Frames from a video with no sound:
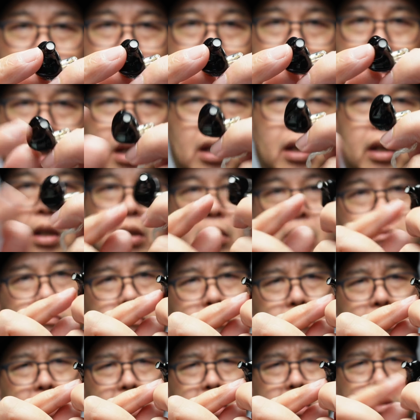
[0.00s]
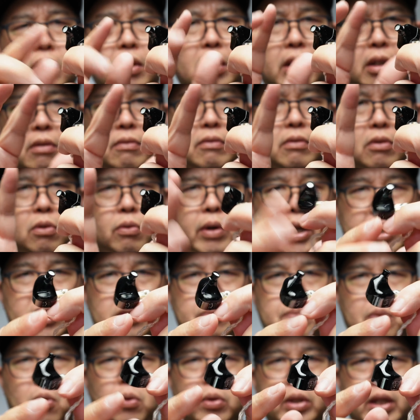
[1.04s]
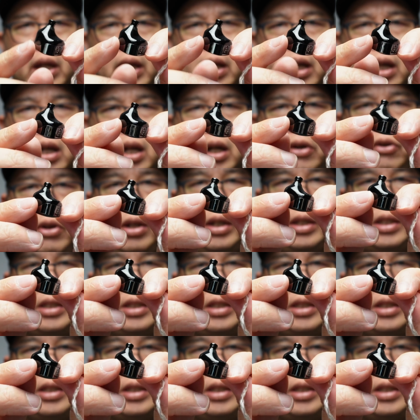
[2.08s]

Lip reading: Yeah, and it's quite smoked, and I can't really